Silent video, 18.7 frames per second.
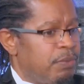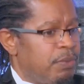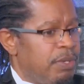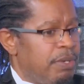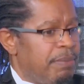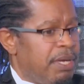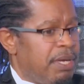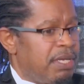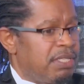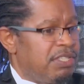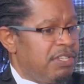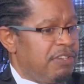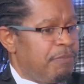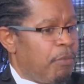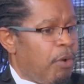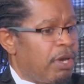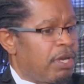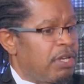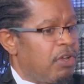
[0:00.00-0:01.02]
One of my
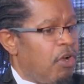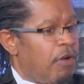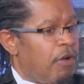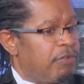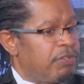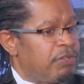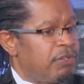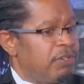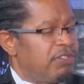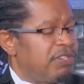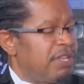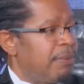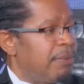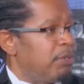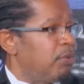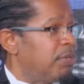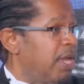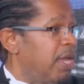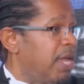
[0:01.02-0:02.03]
chief marketing officers,
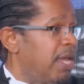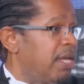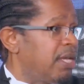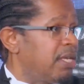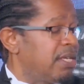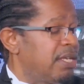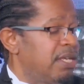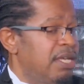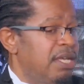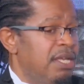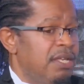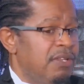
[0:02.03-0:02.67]
Samuel Kane.